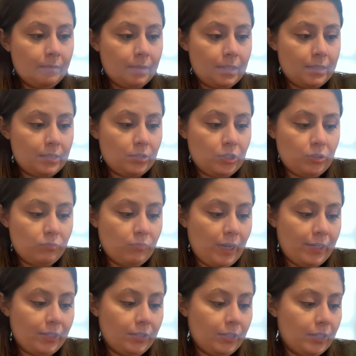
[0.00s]
This is just
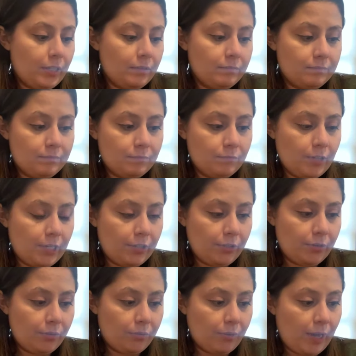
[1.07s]
regular
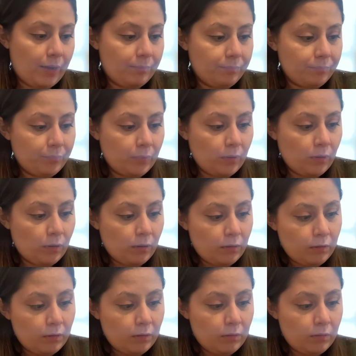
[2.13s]
thread.
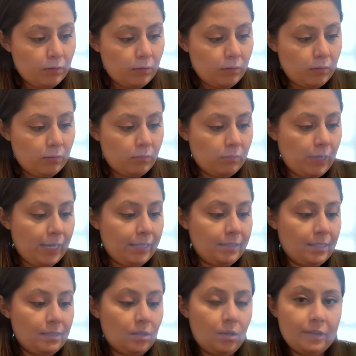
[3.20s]
And it
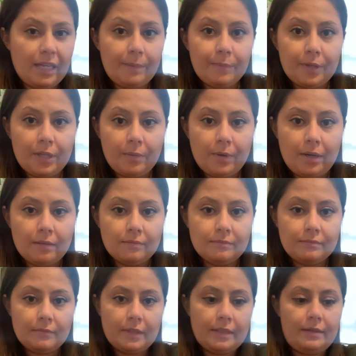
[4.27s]
does hold up pretty well.
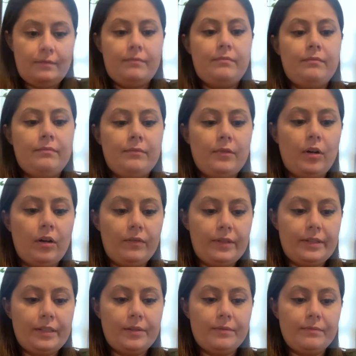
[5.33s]
All
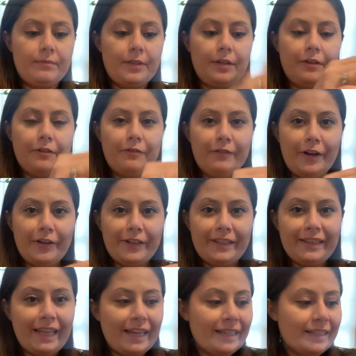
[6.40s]
this is fairly
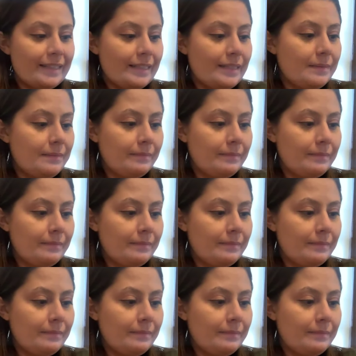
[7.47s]
light.